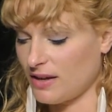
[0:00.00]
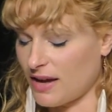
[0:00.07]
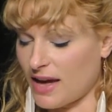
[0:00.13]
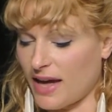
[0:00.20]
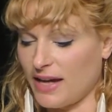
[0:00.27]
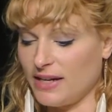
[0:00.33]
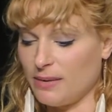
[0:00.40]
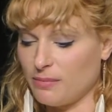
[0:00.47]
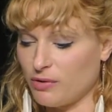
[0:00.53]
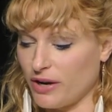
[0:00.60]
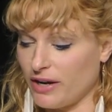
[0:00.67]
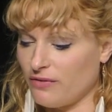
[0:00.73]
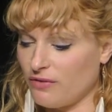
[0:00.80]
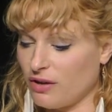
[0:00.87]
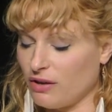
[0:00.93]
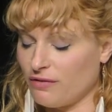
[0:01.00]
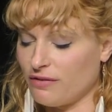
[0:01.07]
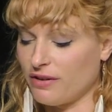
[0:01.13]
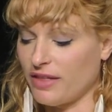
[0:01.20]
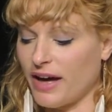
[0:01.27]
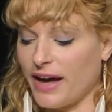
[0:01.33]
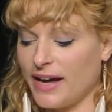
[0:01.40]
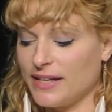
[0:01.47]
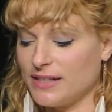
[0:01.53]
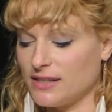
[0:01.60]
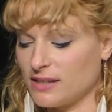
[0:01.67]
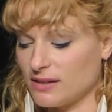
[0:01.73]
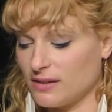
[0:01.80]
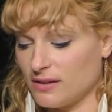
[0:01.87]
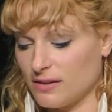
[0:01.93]
And I'm grateful for
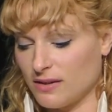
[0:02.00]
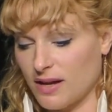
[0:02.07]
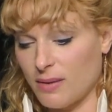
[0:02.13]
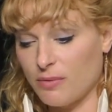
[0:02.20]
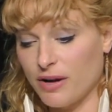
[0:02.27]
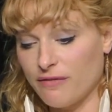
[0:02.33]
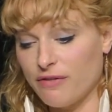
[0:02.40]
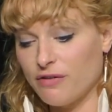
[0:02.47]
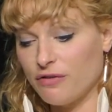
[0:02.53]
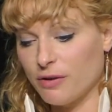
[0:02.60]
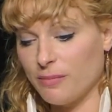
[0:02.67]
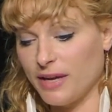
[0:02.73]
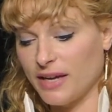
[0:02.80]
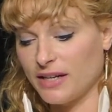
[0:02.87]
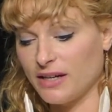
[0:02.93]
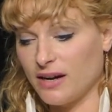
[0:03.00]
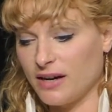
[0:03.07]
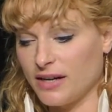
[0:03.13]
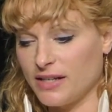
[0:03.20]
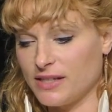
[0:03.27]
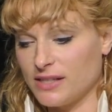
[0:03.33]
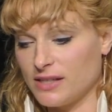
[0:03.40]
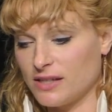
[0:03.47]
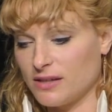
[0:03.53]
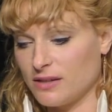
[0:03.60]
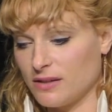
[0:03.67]
that. I'm grateful for being an artist.